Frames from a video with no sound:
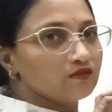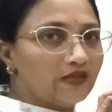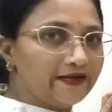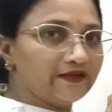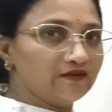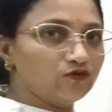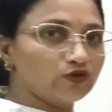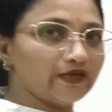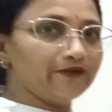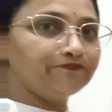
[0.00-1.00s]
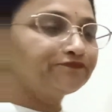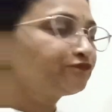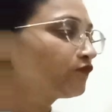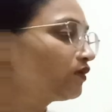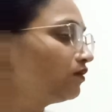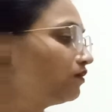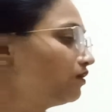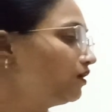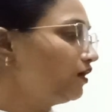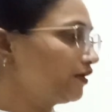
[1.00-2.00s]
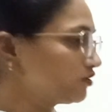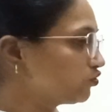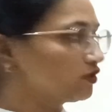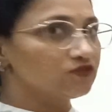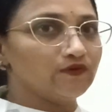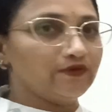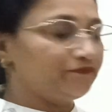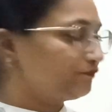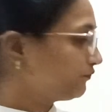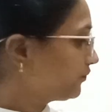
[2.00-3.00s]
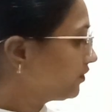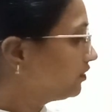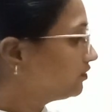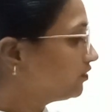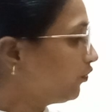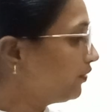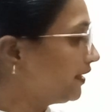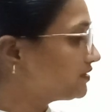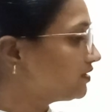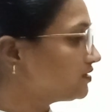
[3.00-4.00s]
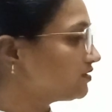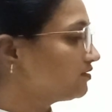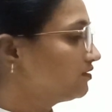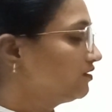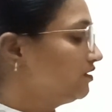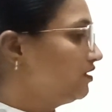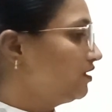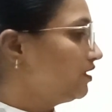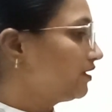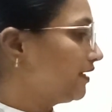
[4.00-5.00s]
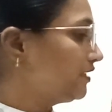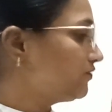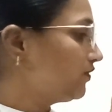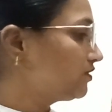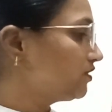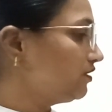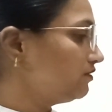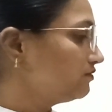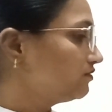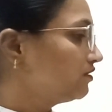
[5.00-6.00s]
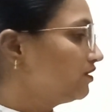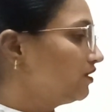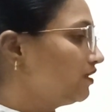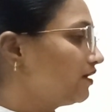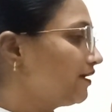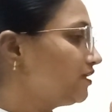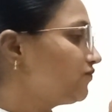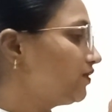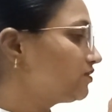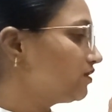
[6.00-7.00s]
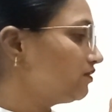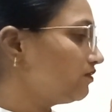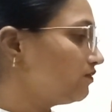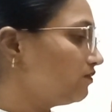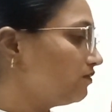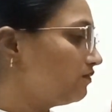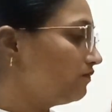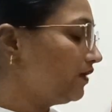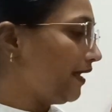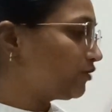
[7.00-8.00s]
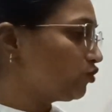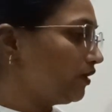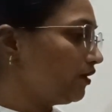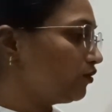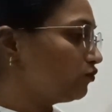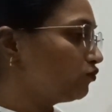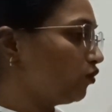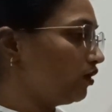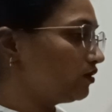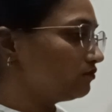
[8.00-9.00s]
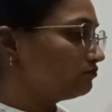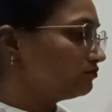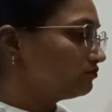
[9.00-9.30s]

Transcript: 19. Okay, understood this one. Now next is range function. Range function will actually not